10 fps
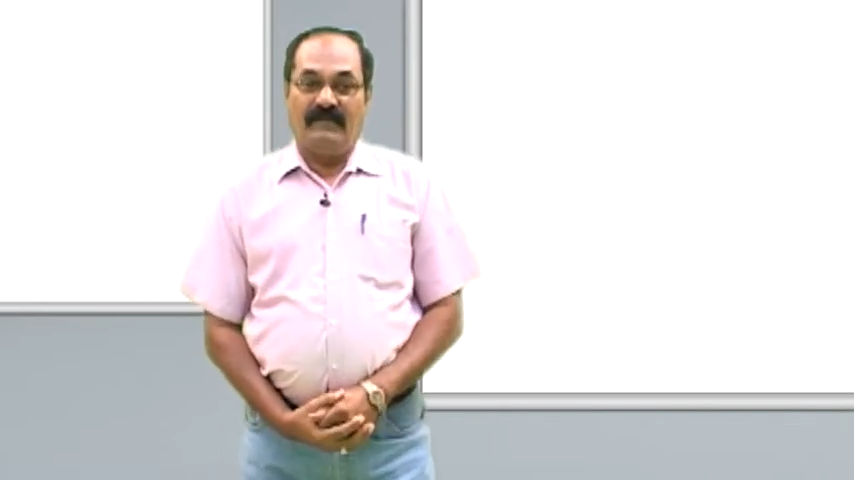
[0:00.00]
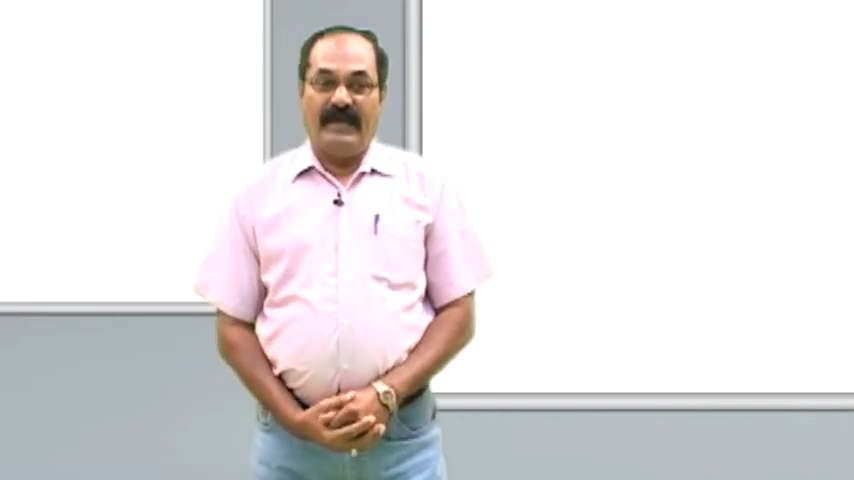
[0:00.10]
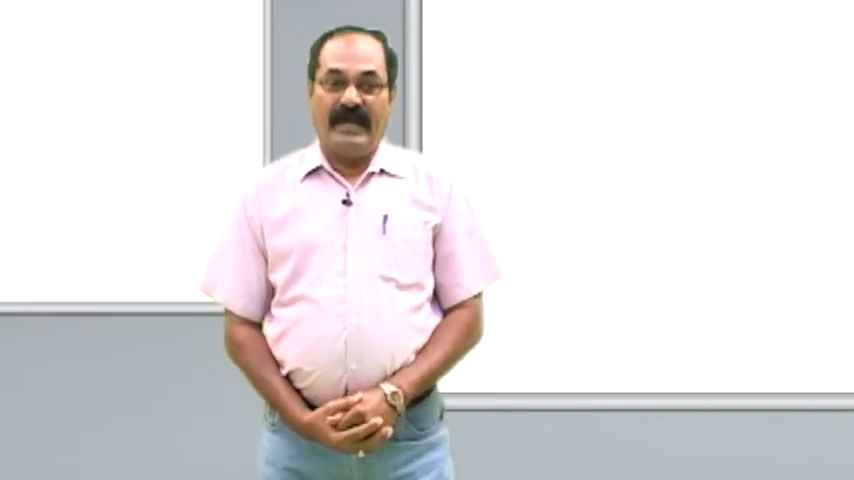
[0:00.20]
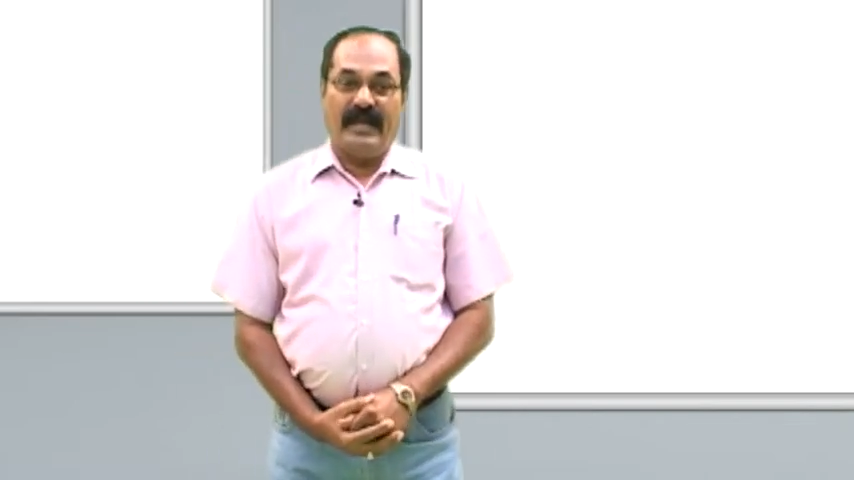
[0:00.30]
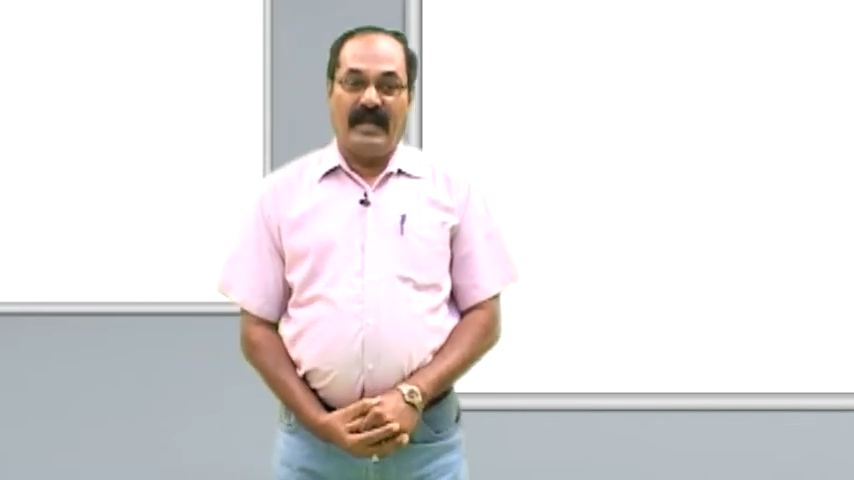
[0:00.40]

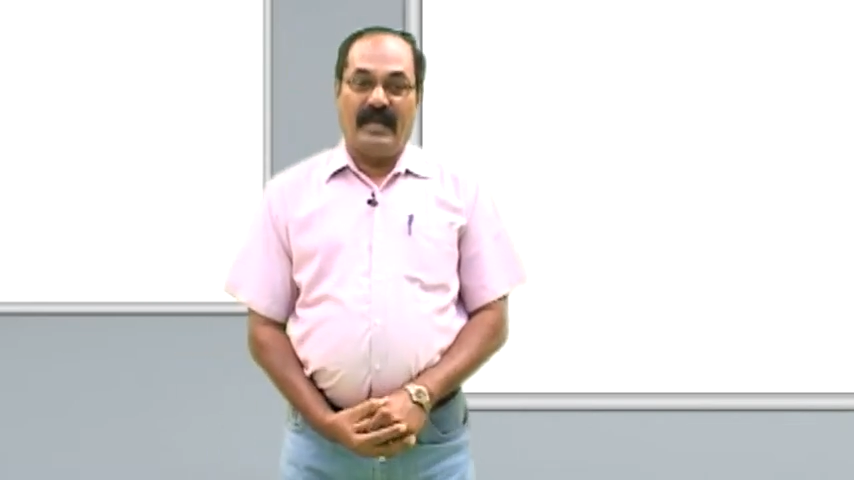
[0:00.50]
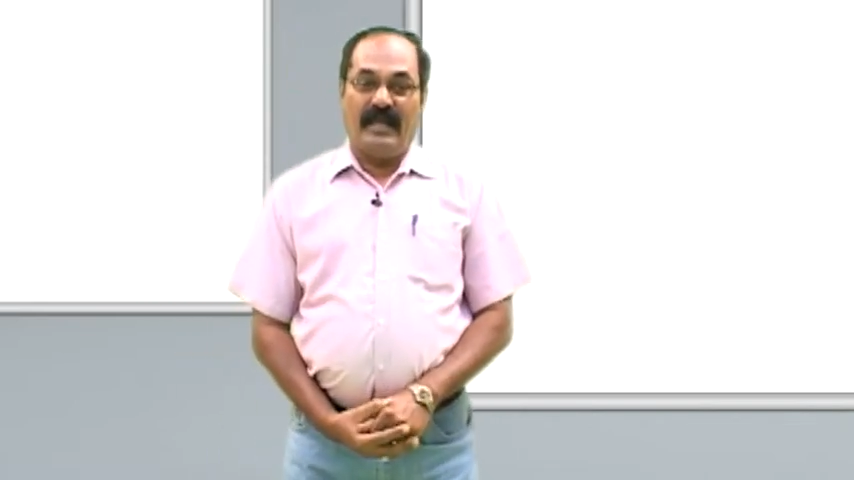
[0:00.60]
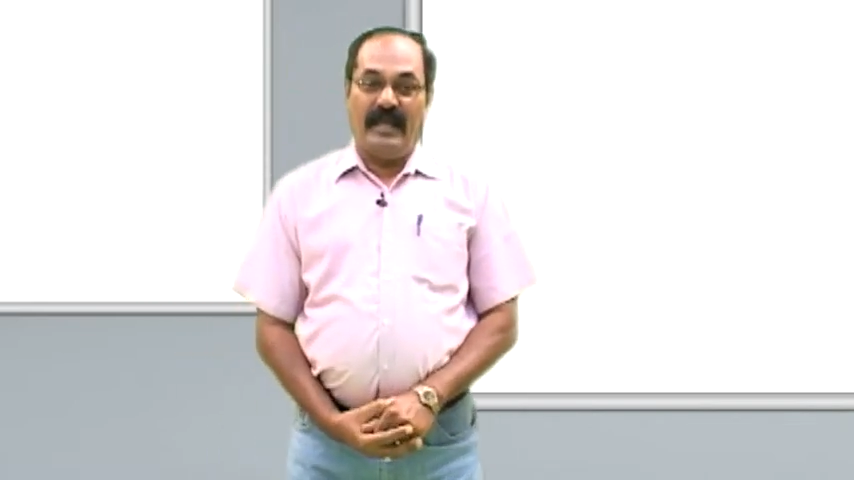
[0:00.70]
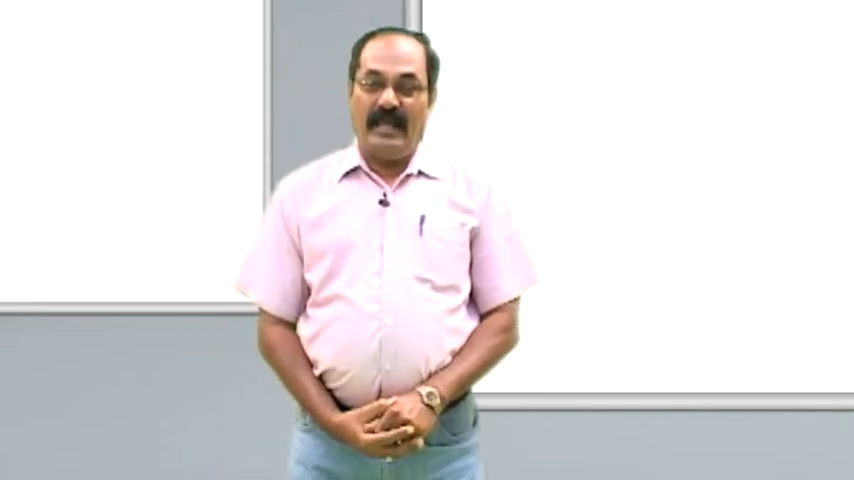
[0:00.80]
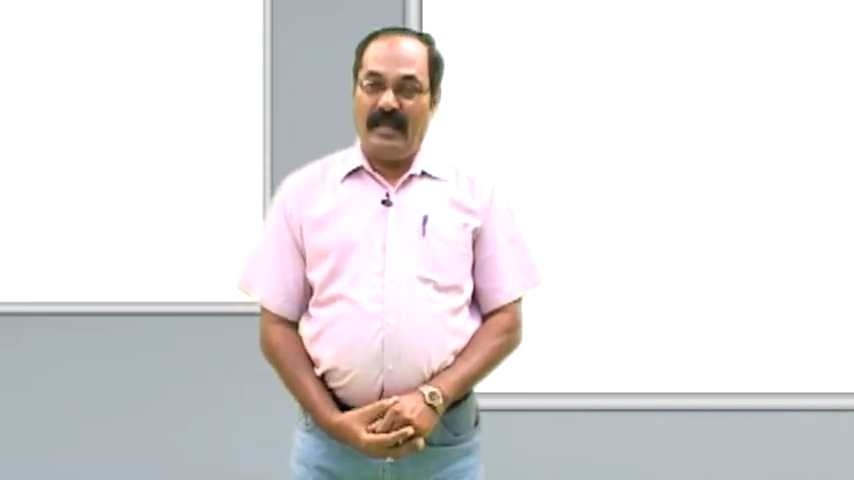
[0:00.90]

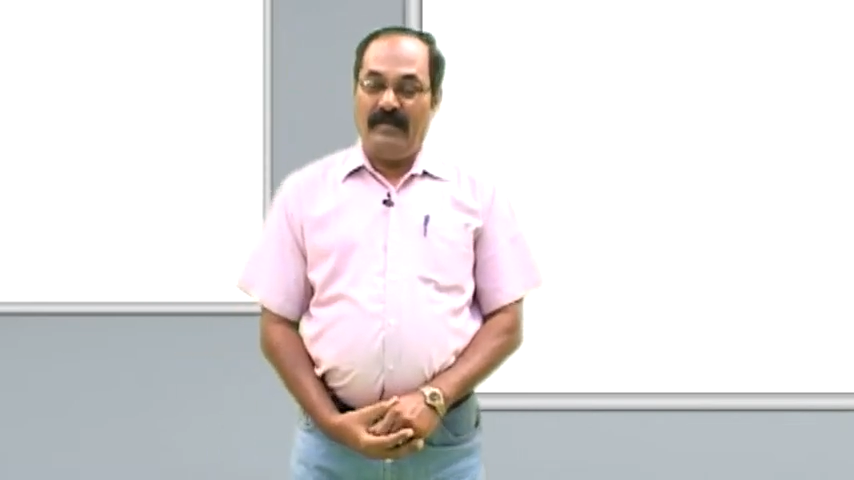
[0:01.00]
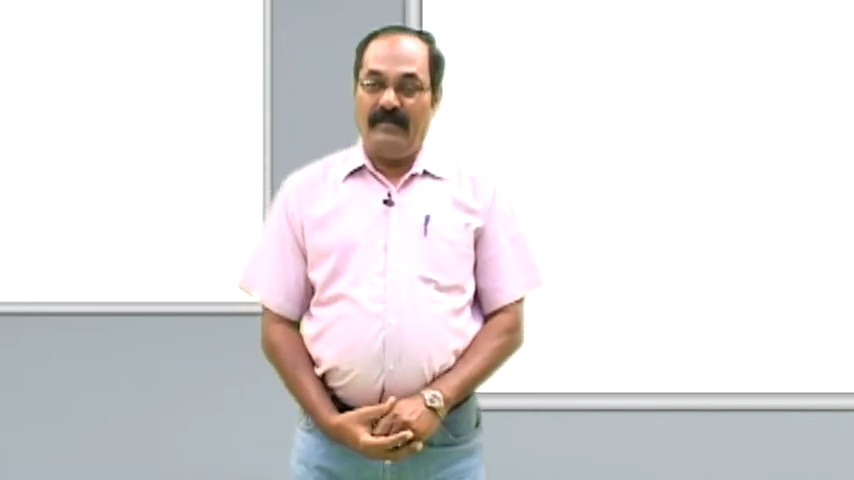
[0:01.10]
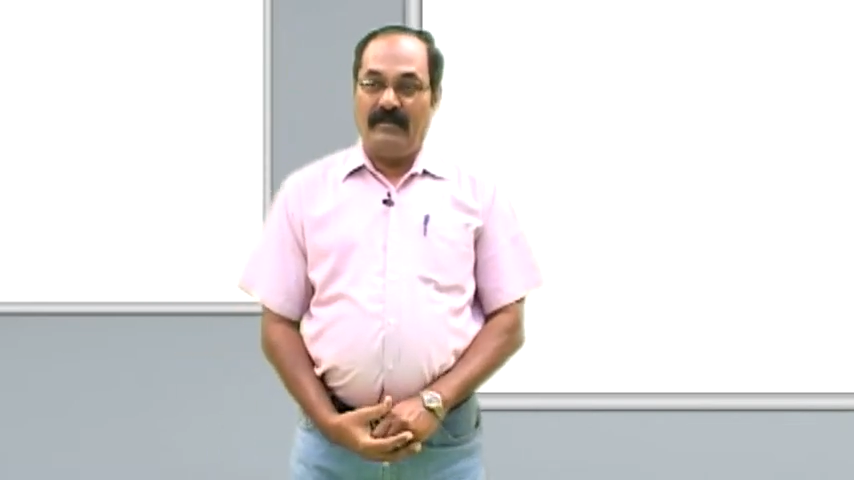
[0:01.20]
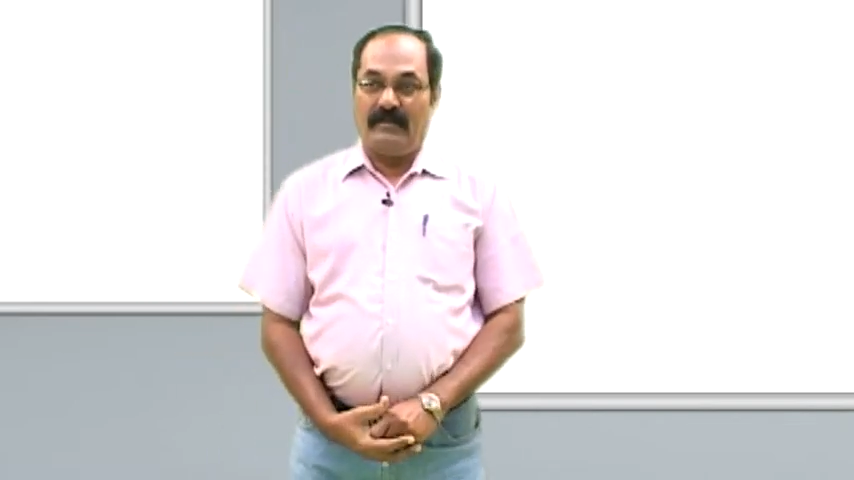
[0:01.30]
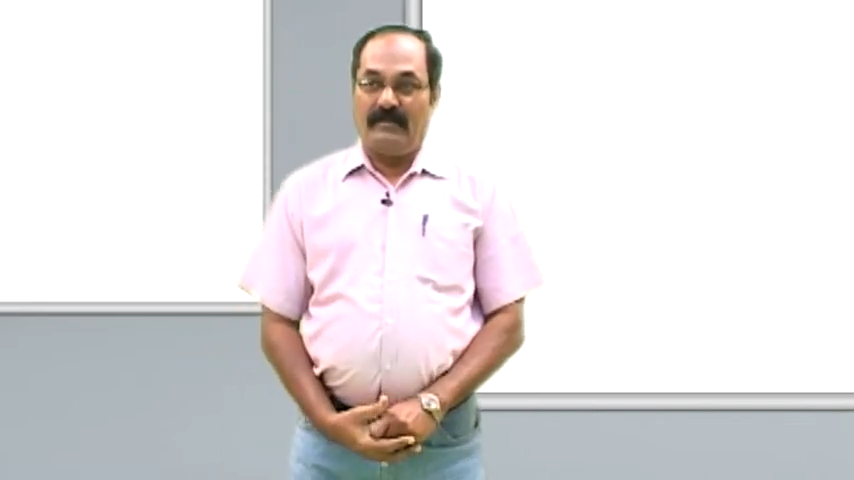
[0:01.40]
were
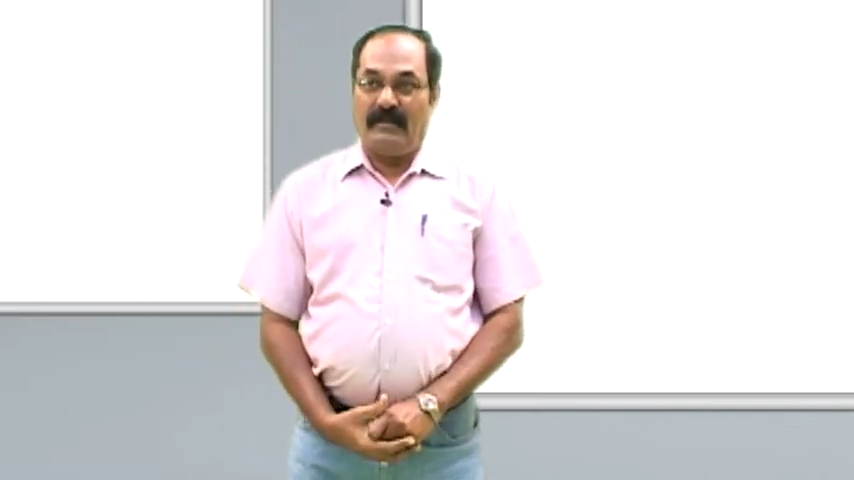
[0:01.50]
aimed